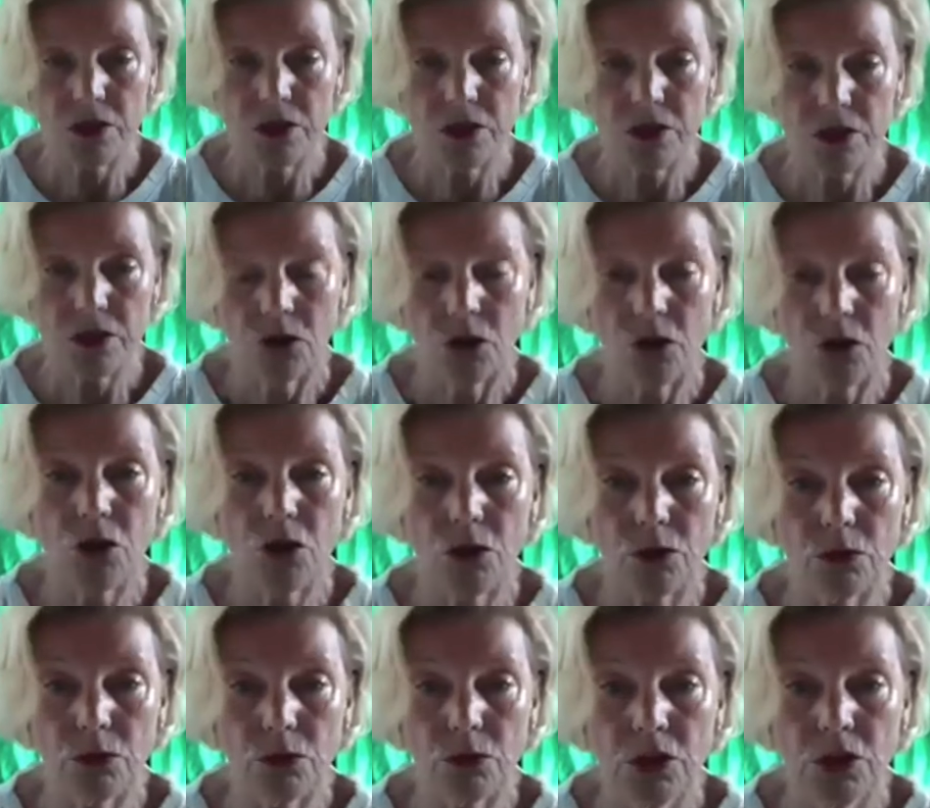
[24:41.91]

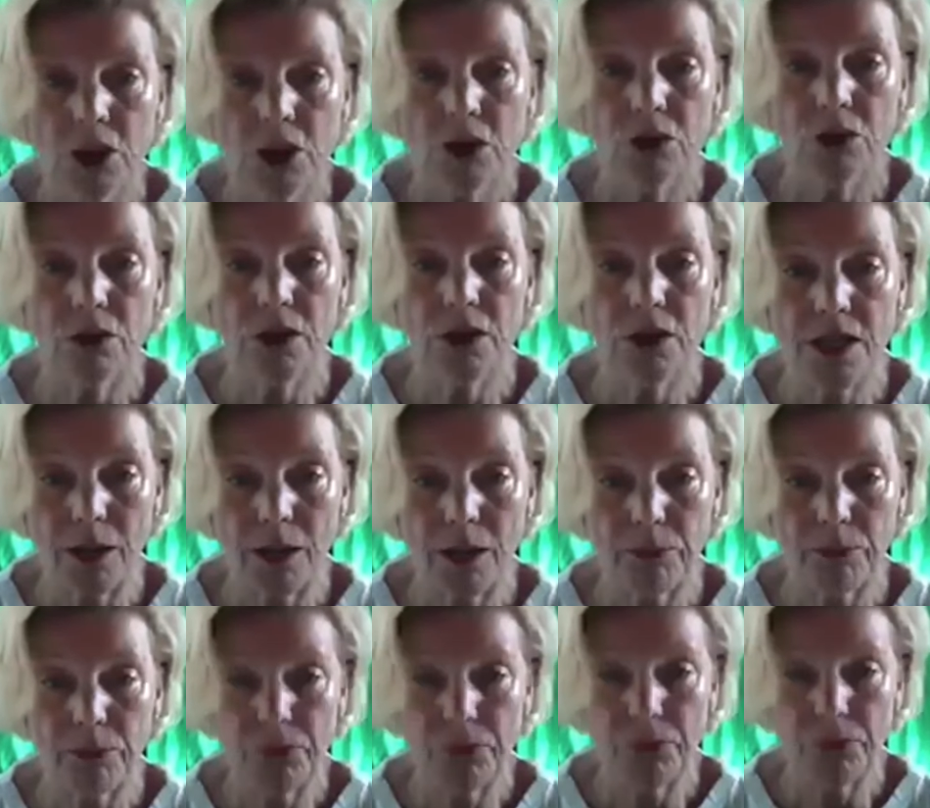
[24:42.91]
Also to
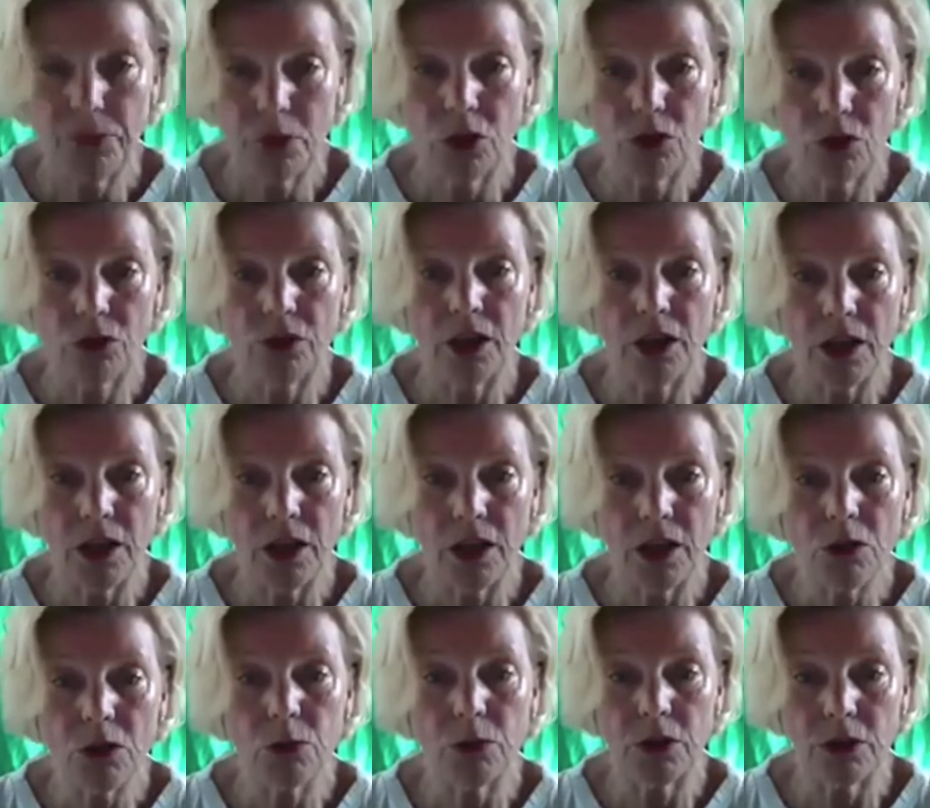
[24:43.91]
accept that we are
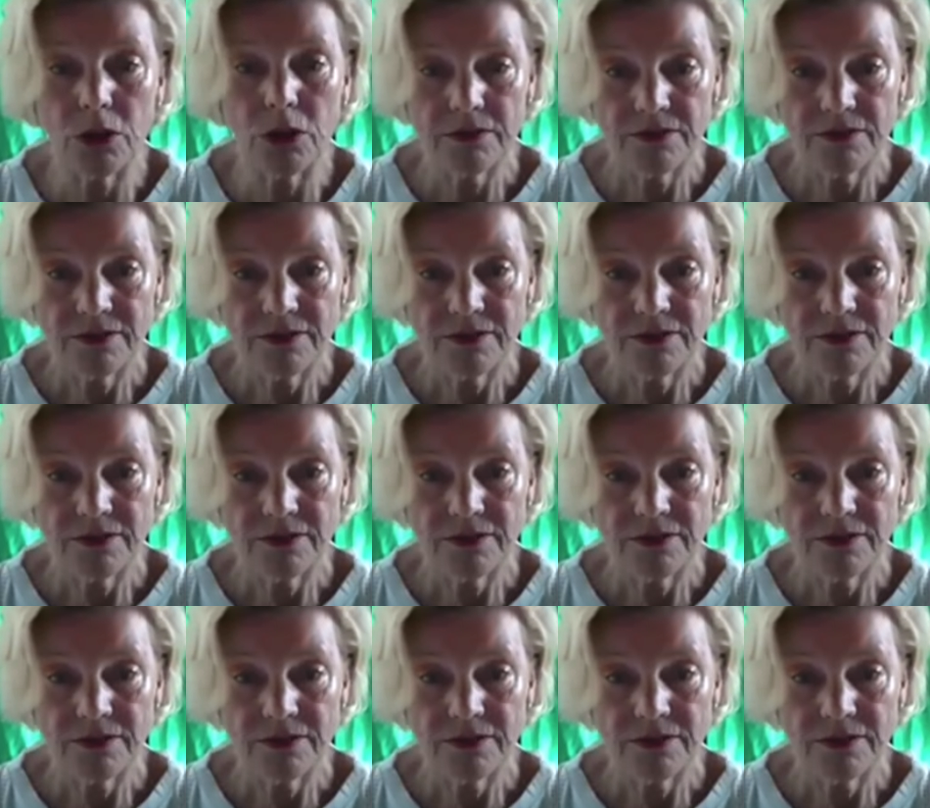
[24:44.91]
equal.